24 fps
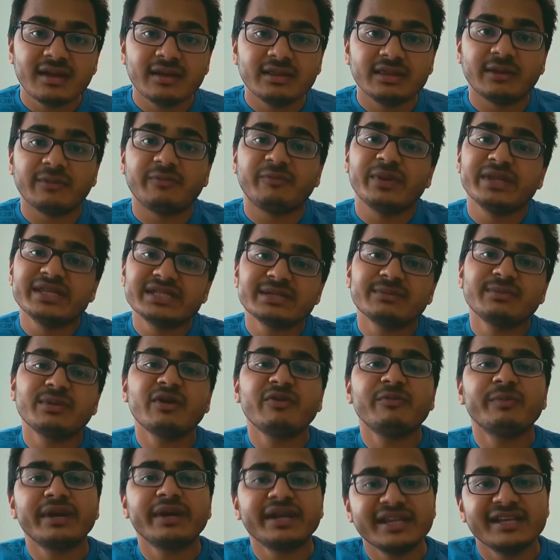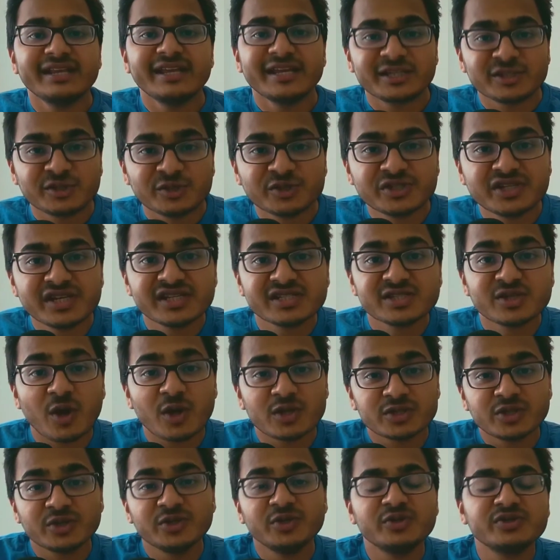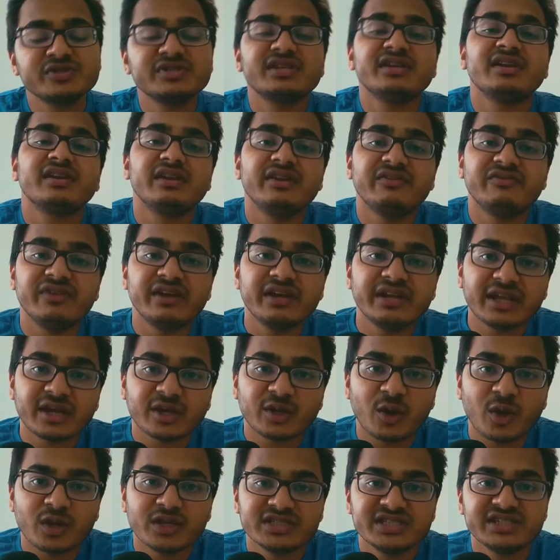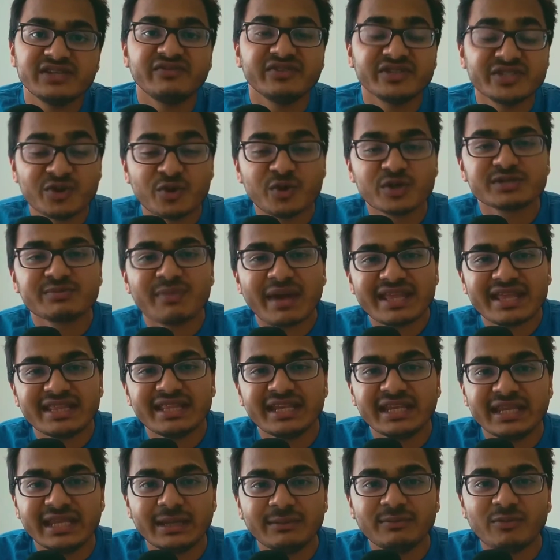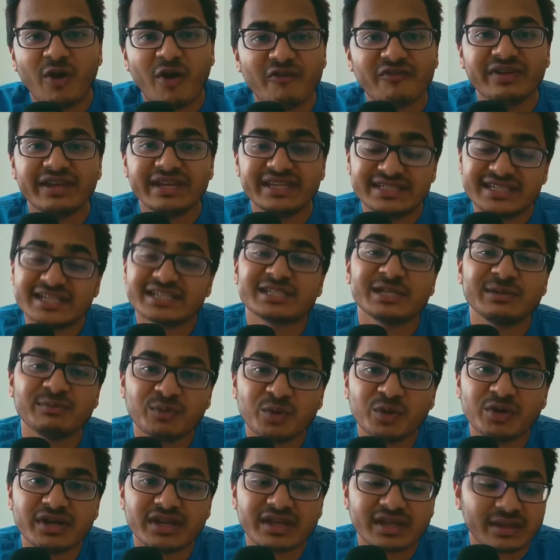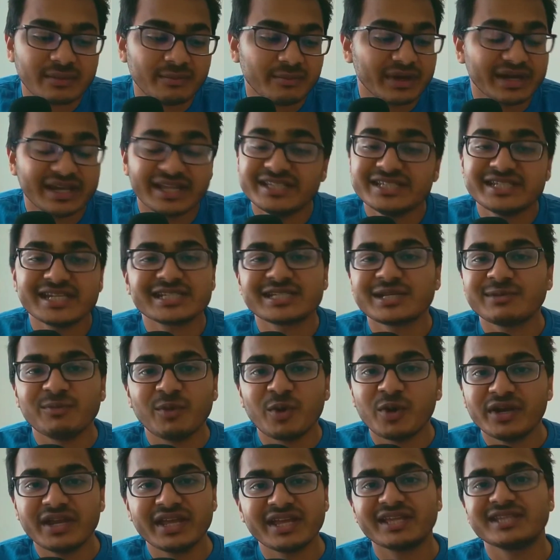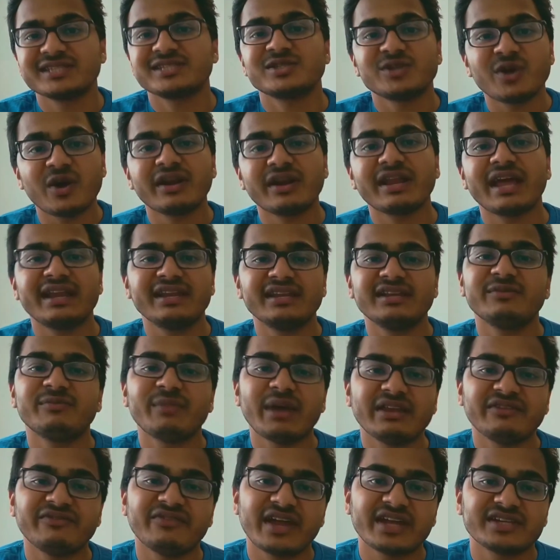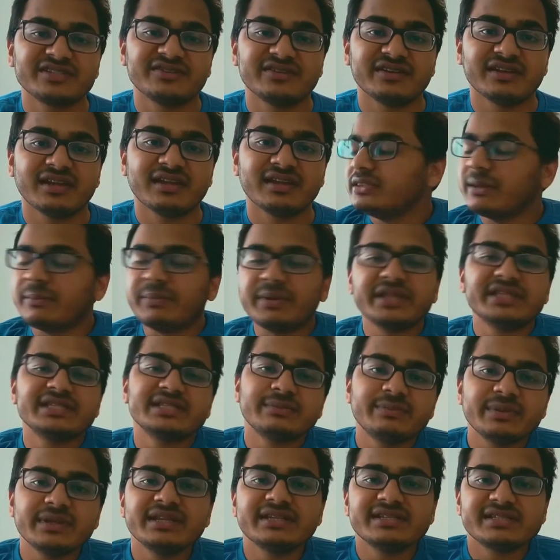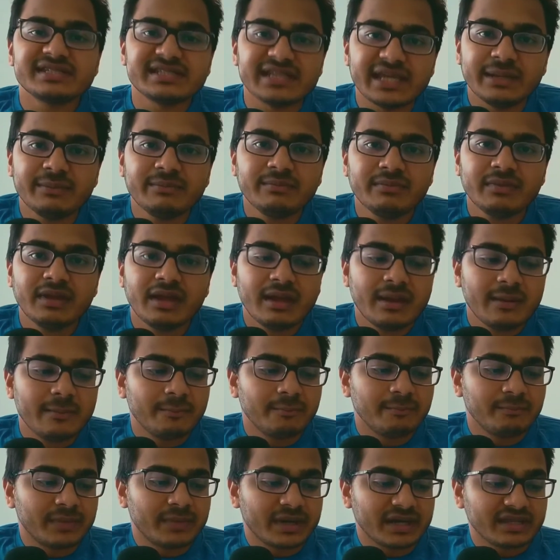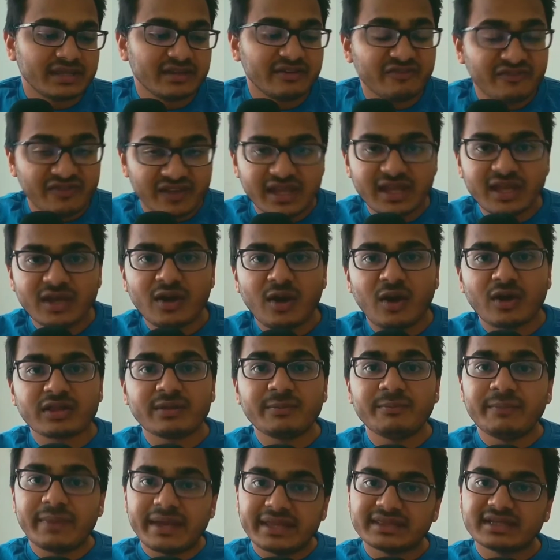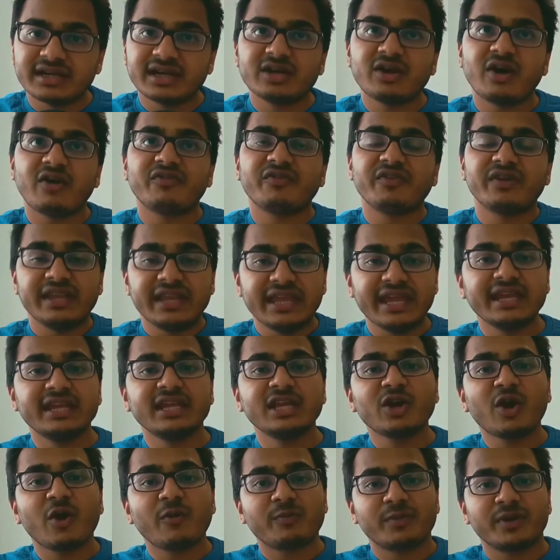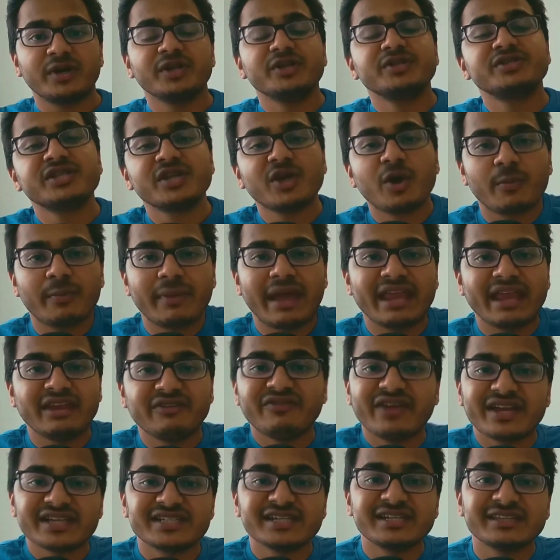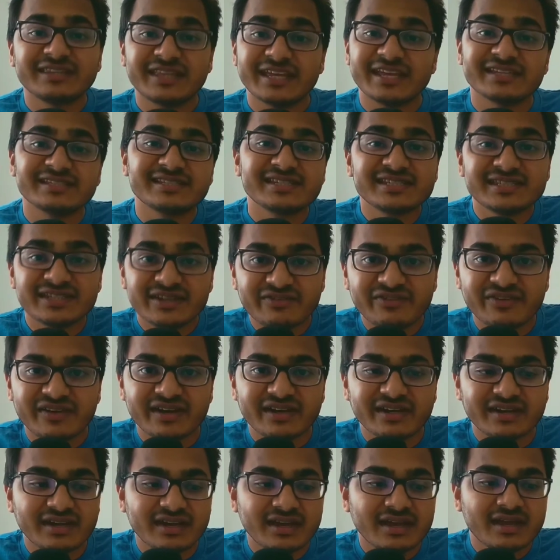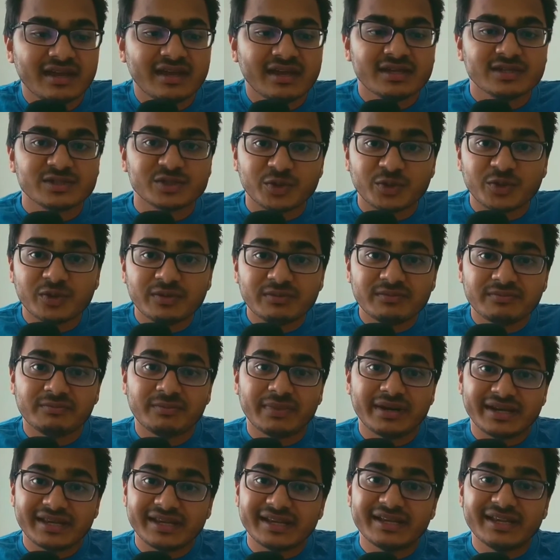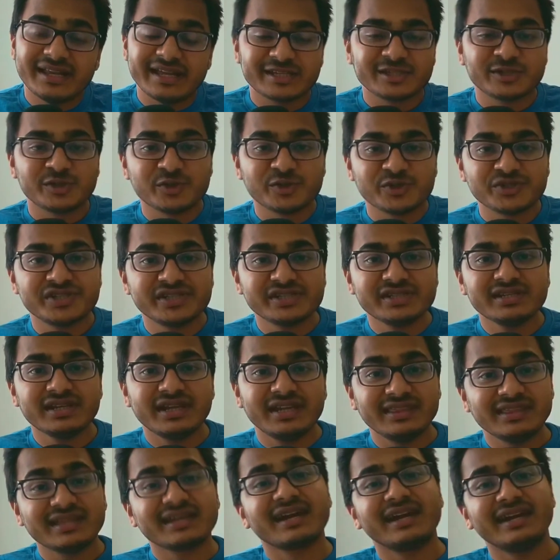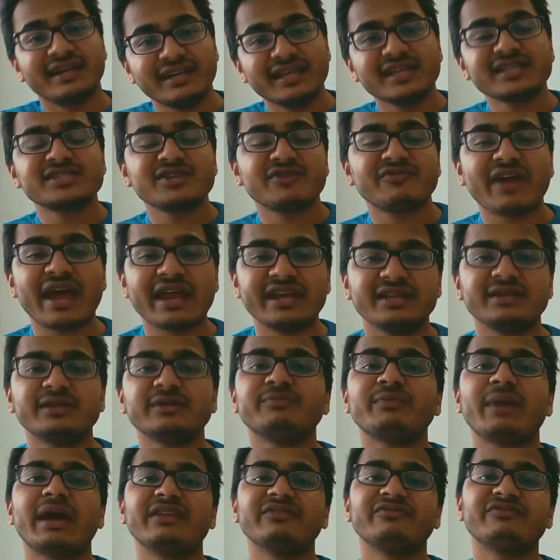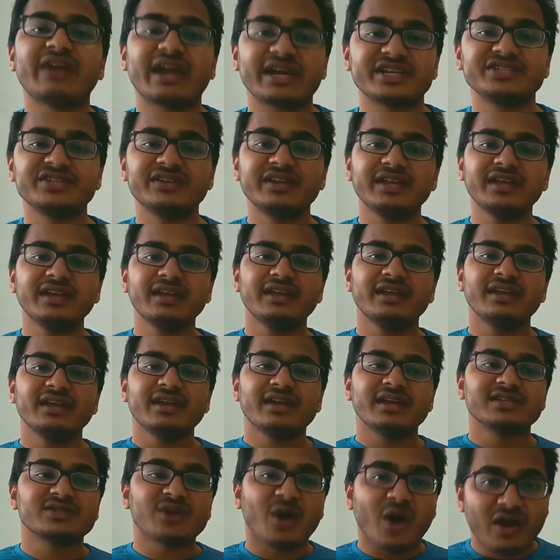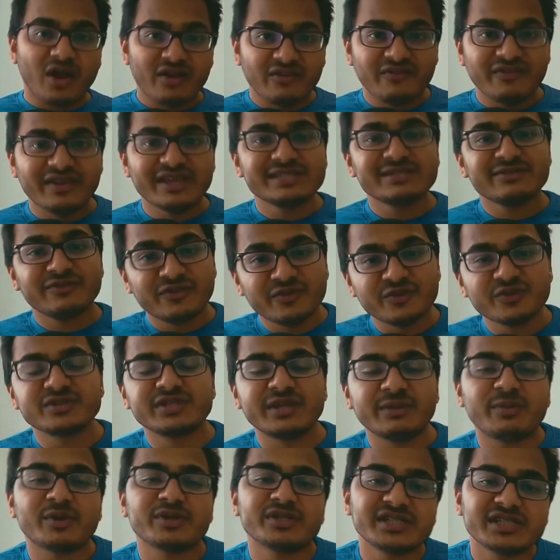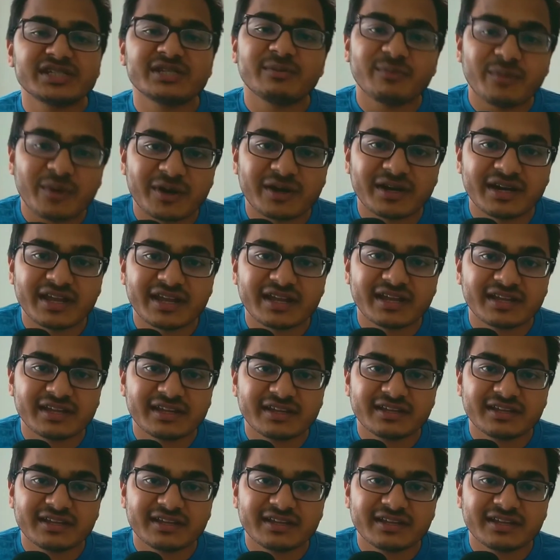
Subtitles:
the principle of material extrusion is also used in a different technology which goes by the name of injection molding, but injection molding is not additive manufacturing. The principle is same, but the way or the method of creating or producing or manufacturing things is different. So material extrusion in the context of additive manufacturing is always fused deposition modeling.